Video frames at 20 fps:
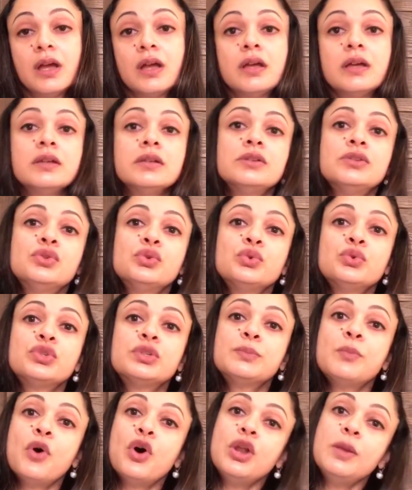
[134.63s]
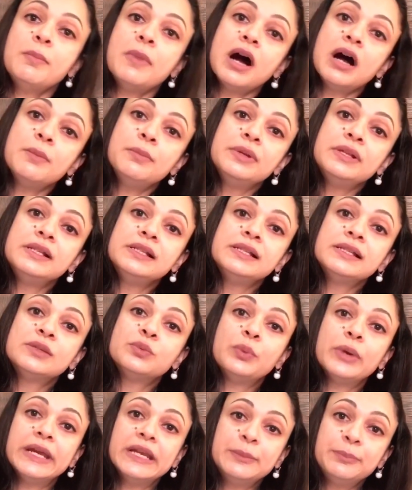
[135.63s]
So small barbells,
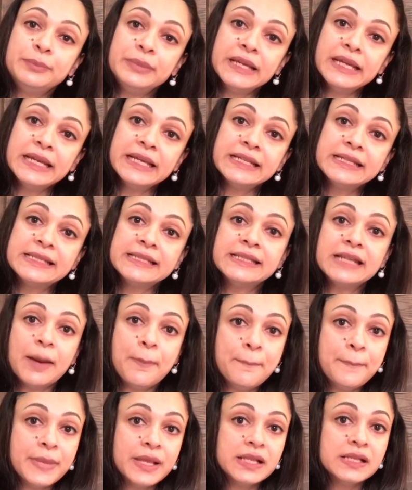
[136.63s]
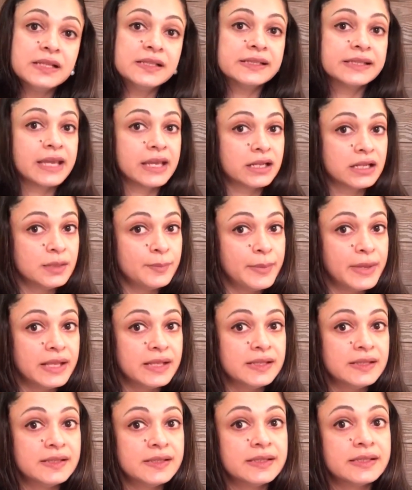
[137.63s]
weight plates, dumbbells,
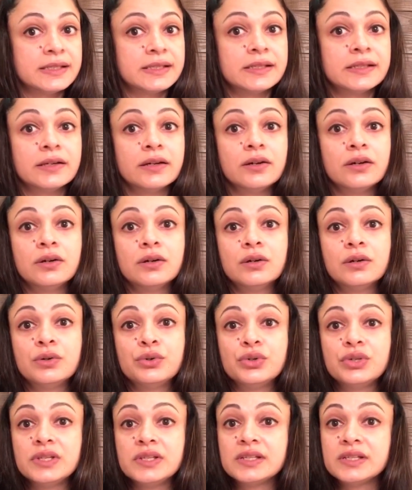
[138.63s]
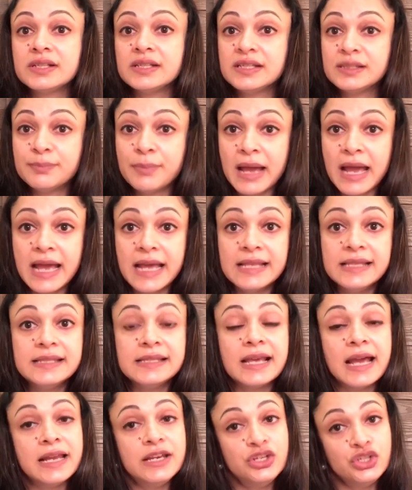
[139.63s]
kettlebells, resistance bands
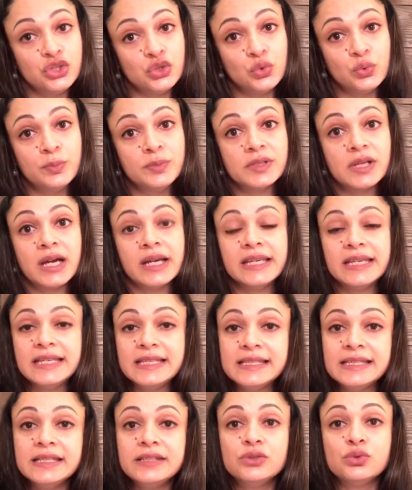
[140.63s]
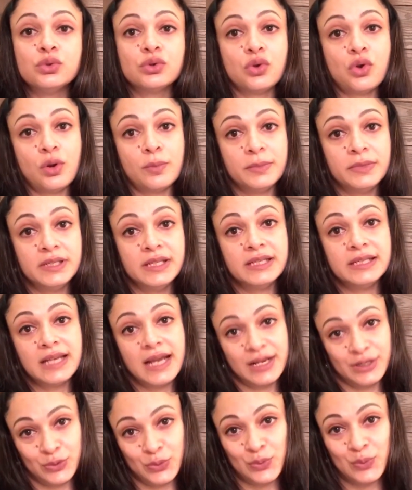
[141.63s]
and tubes are easy to accommodate
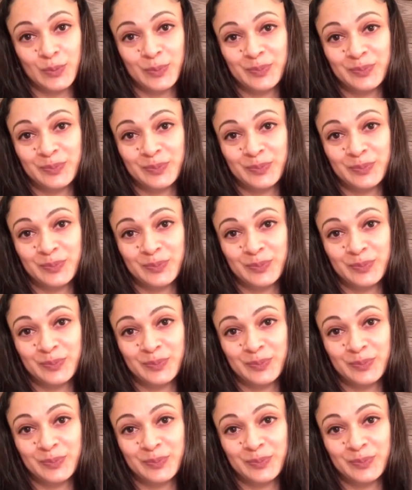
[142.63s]
at home.